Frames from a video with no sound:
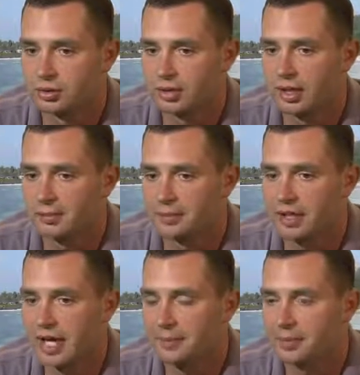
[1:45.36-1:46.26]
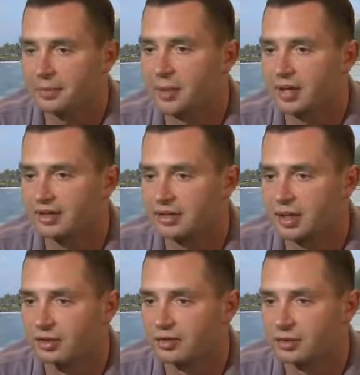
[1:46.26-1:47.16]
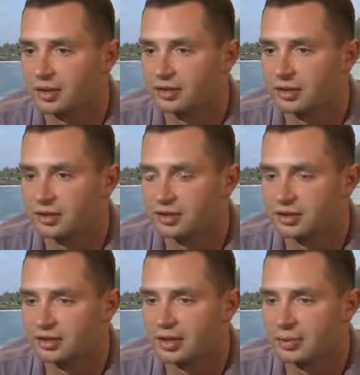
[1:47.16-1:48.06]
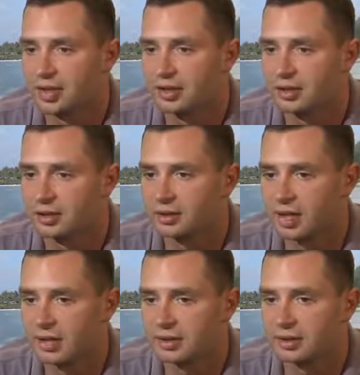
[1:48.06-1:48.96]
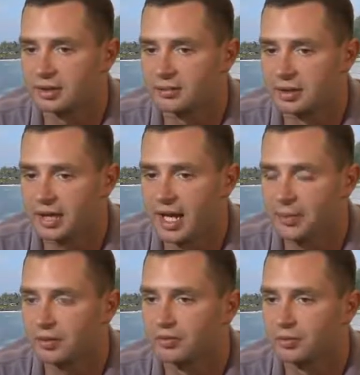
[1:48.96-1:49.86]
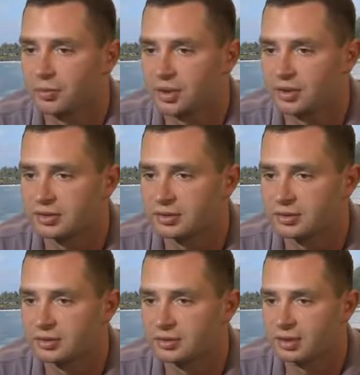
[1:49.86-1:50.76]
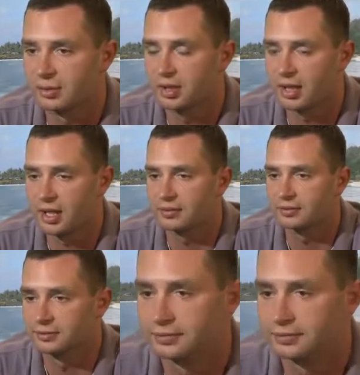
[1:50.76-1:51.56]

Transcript: not be happy with myself because of the decisions I'm making. I can be happy for once in my life.